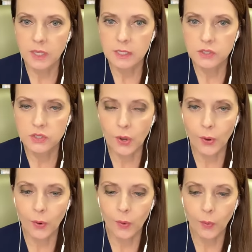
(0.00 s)

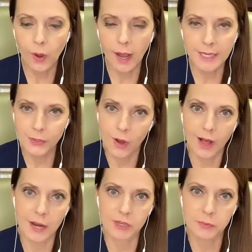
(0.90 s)
So I do all
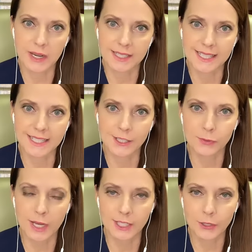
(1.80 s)
high-risk pregnancies is
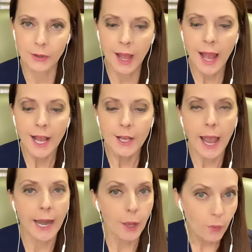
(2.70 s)
what I do.
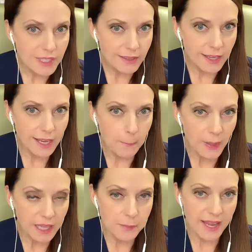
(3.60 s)
And I want to thank
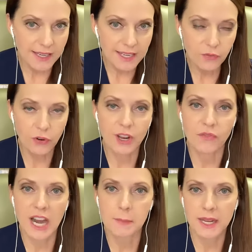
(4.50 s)
Belly Bandit for
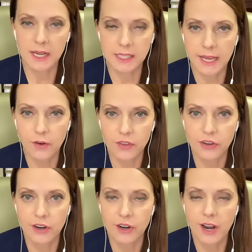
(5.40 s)
inviting me to take over
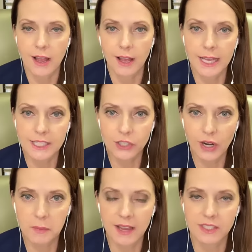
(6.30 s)
their
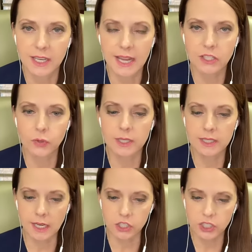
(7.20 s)
Instagram Live today to do a
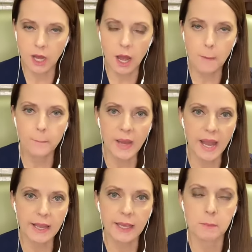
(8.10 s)
discussion on
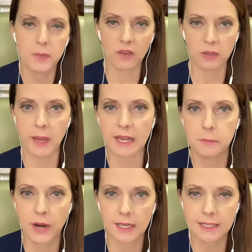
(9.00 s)
back and pelvic pain in
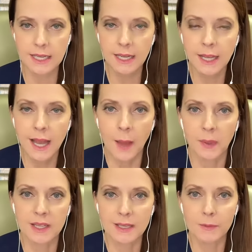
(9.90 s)
pregnancy,
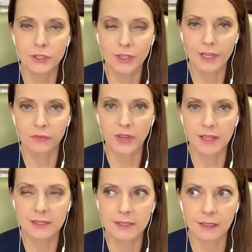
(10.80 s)
because I'm sure that
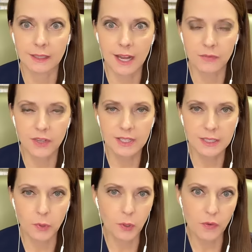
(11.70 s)
affects a lot of us,
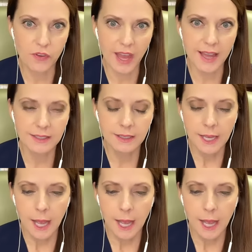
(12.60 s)
and we'll go over that.